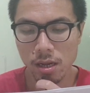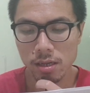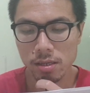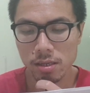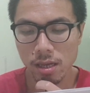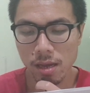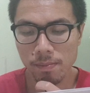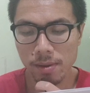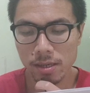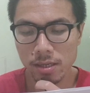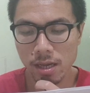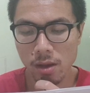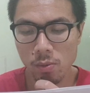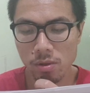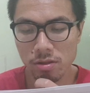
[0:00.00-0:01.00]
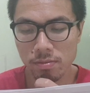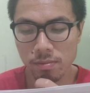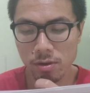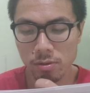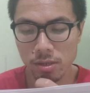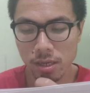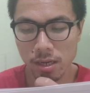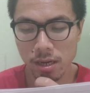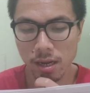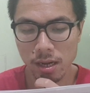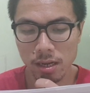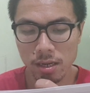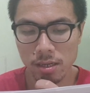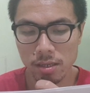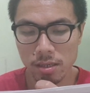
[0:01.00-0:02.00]
Side by side with music, I
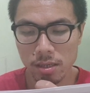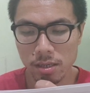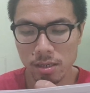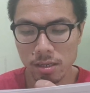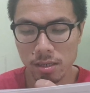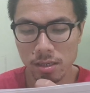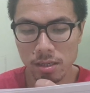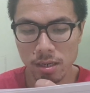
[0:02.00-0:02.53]
considered